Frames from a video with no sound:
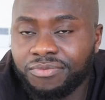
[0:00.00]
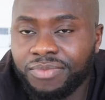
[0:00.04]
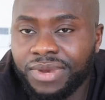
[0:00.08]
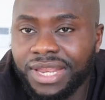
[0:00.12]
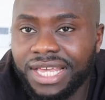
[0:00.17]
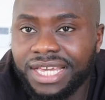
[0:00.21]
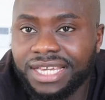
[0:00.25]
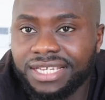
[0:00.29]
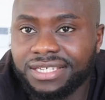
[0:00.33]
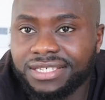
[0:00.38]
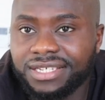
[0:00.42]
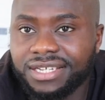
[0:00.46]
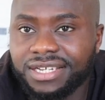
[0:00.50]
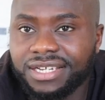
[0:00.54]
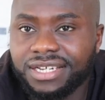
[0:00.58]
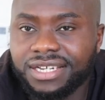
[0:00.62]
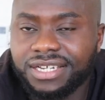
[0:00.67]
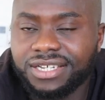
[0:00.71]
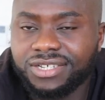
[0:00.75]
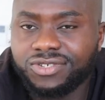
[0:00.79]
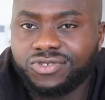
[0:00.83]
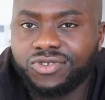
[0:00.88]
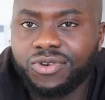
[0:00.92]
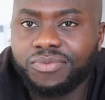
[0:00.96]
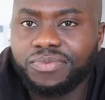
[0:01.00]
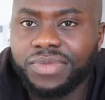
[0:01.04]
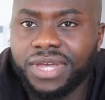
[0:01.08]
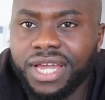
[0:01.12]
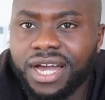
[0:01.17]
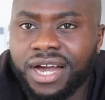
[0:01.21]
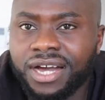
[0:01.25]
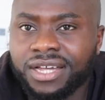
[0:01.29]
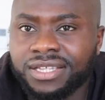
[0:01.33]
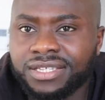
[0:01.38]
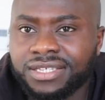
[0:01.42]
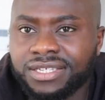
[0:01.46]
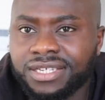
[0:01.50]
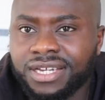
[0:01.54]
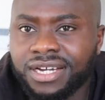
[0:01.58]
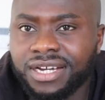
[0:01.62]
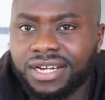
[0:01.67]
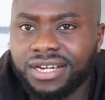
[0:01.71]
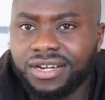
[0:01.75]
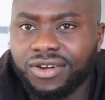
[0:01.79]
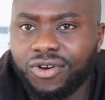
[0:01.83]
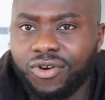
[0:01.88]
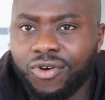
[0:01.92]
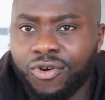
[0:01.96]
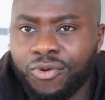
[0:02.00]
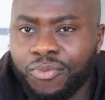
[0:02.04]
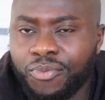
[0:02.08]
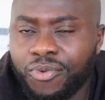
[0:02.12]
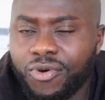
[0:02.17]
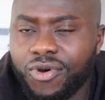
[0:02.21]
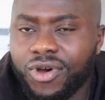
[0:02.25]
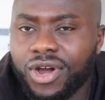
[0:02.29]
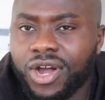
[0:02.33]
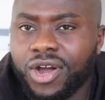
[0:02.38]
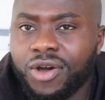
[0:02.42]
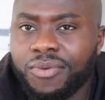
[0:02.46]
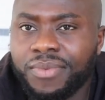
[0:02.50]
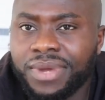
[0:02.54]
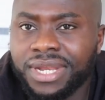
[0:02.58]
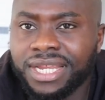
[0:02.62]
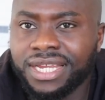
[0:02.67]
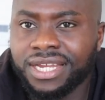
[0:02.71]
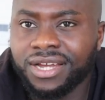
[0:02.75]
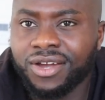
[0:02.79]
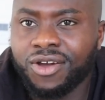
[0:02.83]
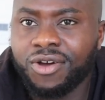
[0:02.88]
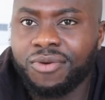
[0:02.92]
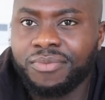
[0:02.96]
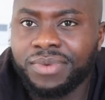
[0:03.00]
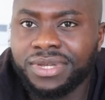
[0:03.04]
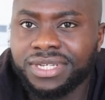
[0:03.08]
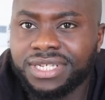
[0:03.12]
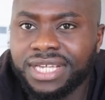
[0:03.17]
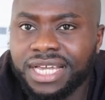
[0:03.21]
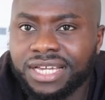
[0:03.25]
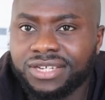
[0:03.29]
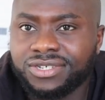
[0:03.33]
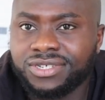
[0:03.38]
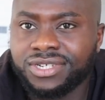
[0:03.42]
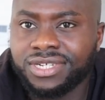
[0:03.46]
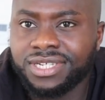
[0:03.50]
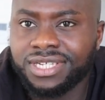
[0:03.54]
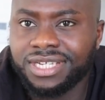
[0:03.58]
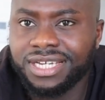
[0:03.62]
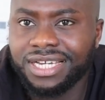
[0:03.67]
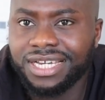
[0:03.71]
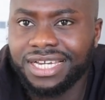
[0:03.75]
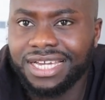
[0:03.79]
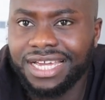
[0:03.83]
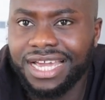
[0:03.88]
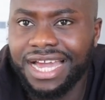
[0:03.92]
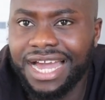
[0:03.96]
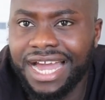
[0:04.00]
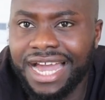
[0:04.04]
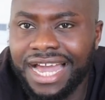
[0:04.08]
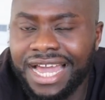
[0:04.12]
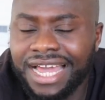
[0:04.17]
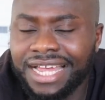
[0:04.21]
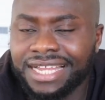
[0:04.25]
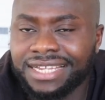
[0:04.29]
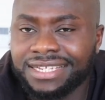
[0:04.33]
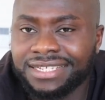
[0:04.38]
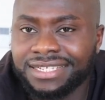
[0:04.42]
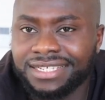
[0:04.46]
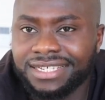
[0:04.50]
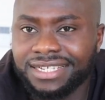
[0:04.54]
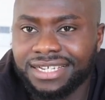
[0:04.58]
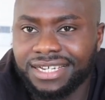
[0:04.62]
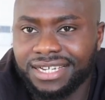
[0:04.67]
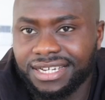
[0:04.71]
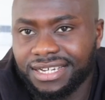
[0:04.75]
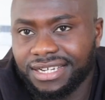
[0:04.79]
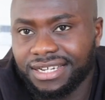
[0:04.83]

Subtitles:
please drop the answer or put a comment in the comment section, and